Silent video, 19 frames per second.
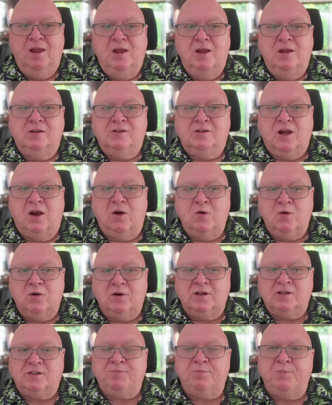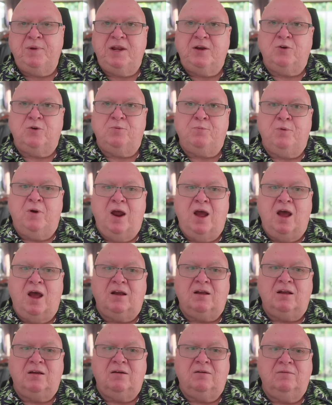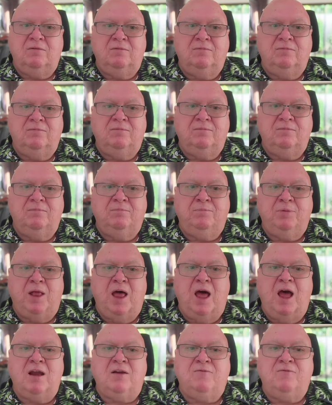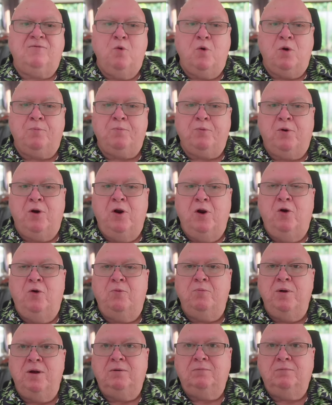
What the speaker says: So I ordered this meter block, 4-probe.